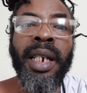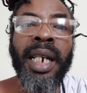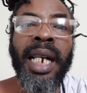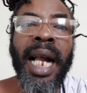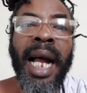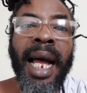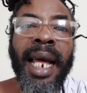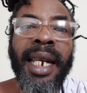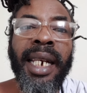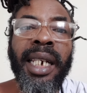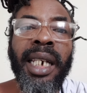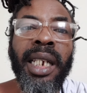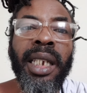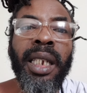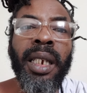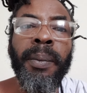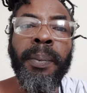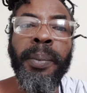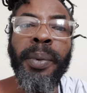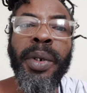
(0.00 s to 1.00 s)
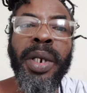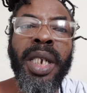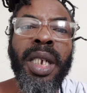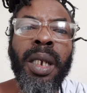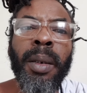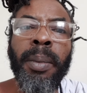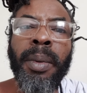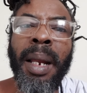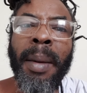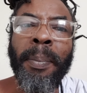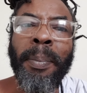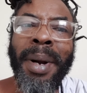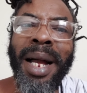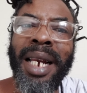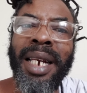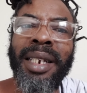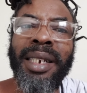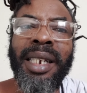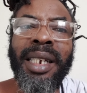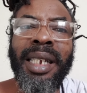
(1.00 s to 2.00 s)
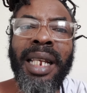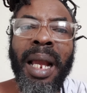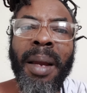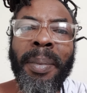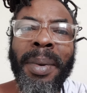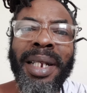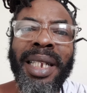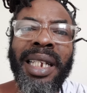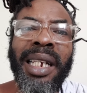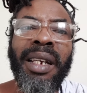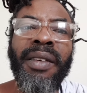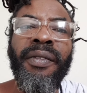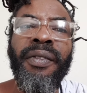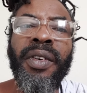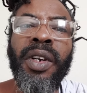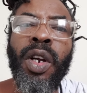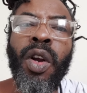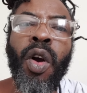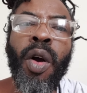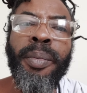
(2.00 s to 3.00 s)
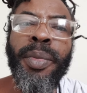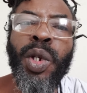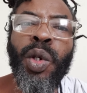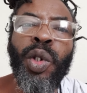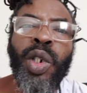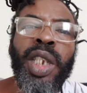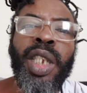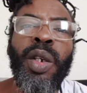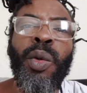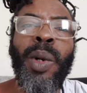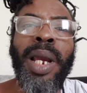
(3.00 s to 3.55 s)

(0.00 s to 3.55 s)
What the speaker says: Coordinated principle, a policy type of thing for the community.